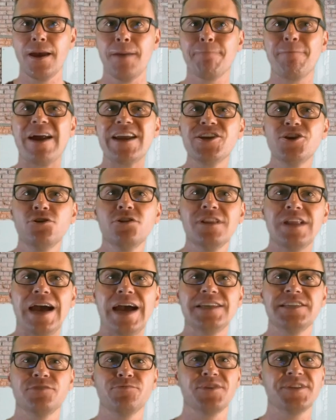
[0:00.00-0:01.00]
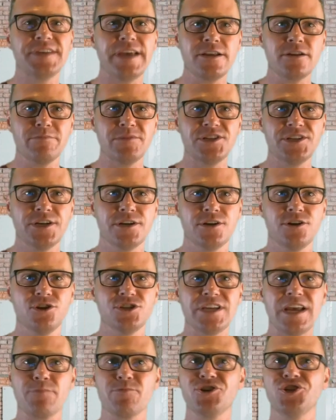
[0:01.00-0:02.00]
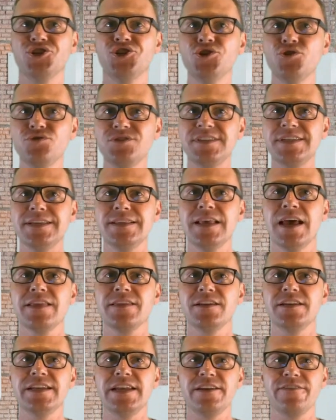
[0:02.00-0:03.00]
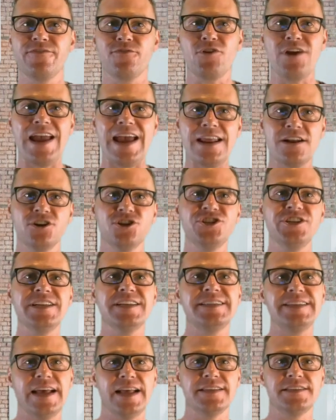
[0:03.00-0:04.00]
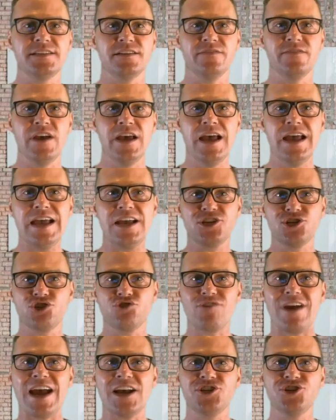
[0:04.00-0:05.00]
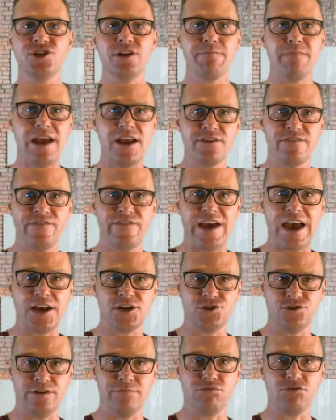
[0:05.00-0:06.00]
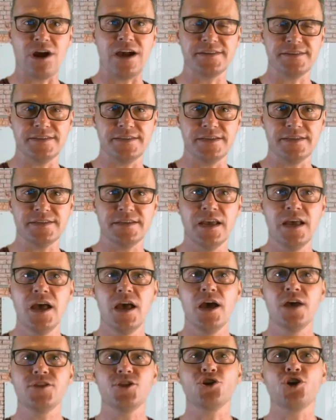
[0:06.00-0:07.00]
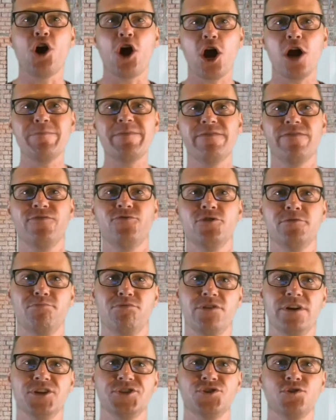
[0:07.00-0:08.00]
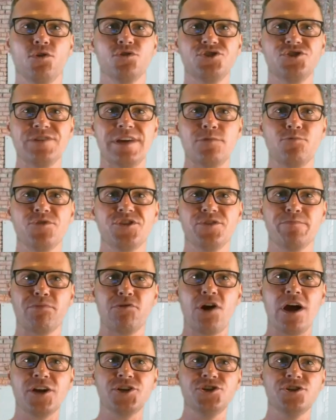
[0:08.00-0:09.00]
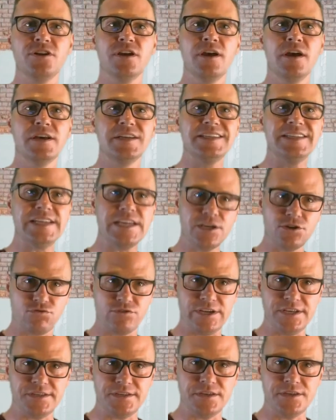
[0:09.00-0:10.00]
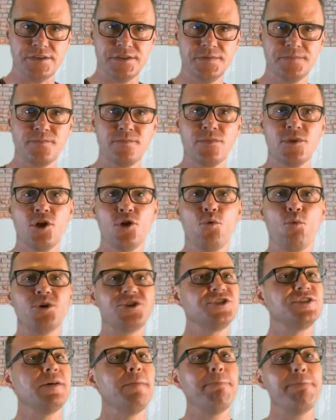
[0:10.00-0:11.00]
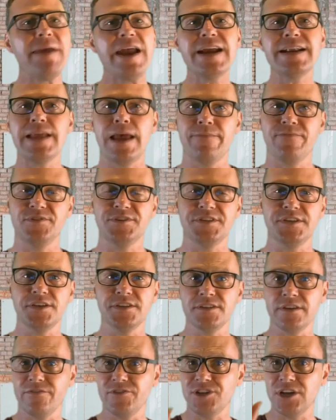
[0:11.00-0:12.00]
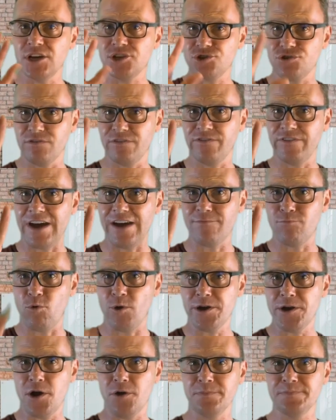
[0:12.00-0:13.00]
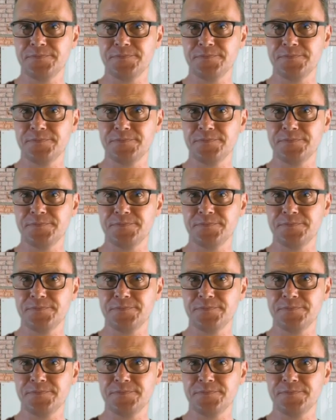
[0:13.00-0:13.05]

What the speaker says: By utilizing recycled materials and reducing the need for energy-intensive extraction and manufacturing processes, the carbon footprint associated with the production decreases, which is a main emphasis of Industrial 5.0.